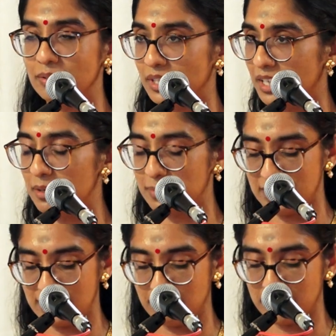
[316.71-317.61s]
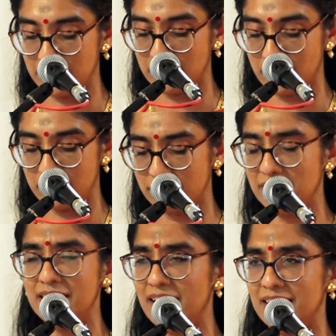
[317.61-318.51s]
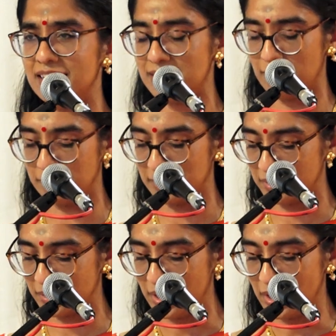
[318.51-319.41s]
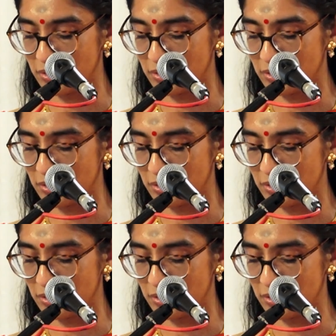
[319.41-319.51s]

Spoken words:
or the Ganapati Temple or really any temple